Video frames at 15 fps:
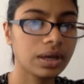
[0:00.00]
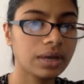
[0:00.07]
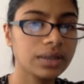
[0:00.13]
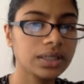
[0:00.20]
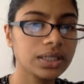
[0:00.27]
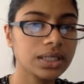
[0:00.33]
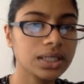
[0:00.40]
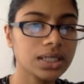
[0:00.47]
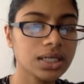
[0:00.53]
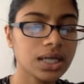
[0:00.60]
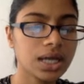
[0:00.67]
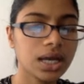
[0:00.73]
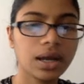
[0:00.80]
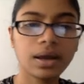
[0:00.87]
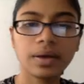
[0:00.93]
I
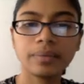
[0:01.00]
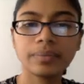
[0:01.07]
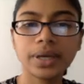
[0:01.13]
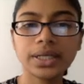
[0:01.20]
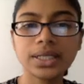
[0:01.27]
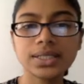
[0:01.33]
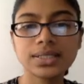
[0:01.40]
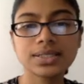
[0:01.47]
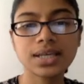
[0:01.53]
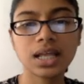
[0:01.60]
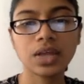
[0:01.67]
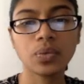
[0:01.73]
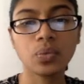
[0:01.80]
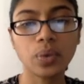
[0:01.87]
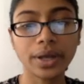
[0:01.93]
need
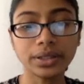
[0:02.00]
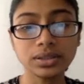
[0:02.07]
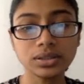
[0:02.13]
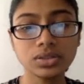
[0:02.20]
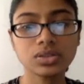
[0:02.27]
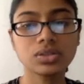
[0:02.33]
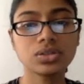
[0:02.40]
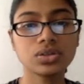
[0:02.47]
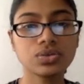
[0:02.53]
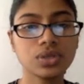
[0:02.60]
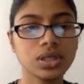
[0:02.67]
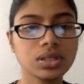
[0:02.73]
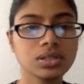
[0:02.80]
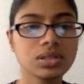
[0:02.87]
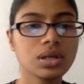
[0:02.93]
to tell it when to
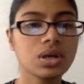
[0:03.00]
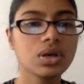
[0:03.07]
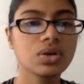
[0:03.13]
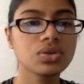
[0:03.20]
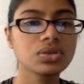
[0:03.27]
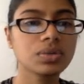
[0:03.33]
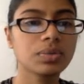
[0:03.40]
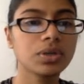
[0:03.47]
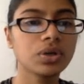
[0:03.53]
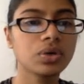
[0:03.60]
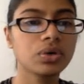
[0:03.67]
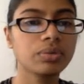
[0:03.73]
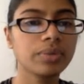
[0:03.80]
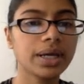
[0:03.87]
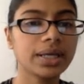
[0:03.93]
do this. So
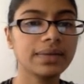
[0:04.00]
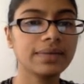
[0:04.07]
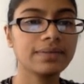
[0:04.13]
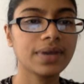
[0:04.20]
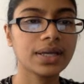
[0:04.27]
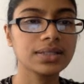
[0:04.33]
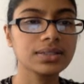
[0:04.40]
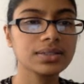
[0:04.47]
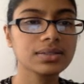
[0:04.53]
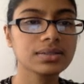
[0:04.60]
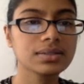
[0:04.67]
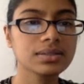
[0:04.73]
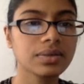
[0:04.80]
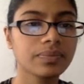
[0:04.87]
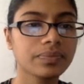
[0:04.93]
I'm going to go to my
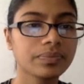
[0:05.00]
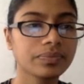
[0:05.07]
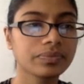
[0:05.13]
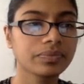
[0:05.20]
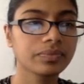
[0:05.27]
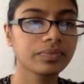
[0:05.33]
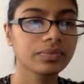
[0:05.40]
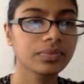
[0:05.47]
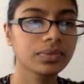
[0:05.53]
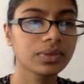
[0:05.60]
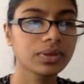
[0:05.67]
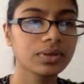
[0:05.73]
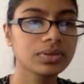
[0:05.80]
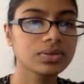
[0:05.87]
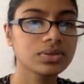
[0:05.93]
events.
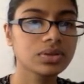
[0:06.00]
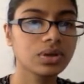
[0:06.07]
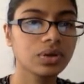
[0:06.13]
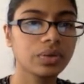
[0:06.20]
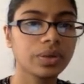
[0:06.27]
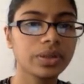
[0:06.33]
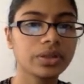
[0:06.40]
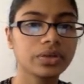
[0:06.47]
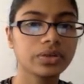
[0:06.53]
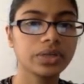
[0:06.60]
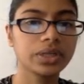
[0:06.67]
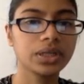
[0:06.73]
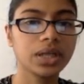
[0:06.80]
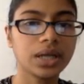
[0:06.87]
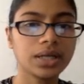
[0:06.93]
So
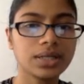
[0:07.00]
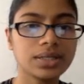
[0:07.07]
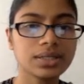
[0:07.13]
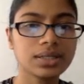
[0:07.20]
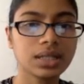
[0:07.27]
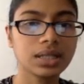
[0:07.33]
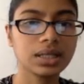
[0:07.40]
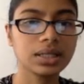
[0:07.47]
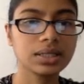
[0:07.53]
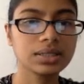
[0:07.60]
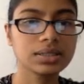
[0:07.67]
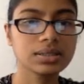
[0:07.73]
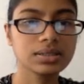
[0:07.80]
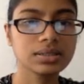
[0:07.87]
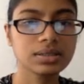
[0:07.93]
when the green line is
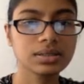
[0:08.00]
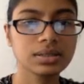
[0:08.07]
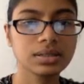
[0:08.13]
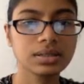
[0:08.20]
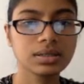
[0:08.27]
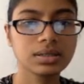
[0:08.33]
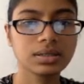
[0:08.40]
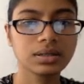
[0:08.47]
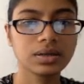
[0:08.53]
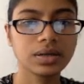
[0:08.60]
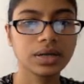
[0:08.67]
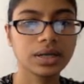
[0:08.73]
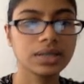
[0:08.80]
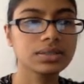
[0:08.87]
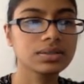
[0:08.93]
clicked.
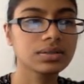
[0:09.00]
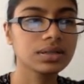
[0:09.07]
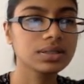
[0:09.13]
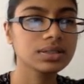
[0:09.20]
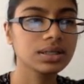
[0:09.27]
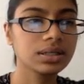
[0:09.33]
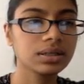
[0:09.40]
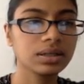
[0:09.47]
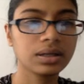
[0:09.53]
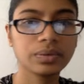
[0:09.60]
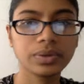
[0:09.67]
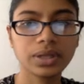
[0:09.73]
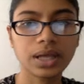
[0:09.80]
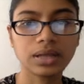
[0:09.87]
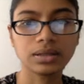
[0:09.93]
Okay, so let's
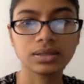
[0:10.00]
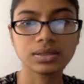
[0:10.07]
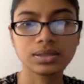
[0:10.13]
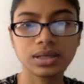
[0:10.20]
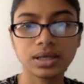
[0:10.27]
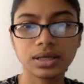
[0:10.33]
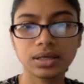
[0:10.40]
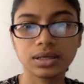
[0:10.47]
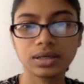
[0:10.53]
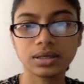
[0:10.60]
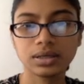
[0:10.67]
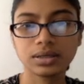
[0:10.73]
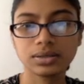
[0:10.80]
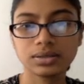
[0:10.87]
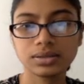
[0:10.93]
take a look at what that looks
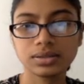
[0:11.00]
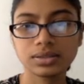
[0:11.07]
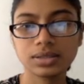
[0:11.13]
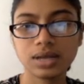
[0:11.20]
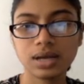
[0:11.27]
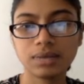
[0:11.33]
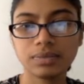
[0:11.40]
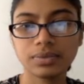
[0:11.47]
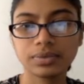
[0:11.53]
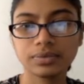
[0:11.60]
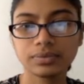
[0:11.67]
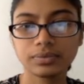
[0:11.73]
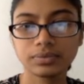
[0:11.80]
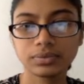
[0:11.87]
like. Stop.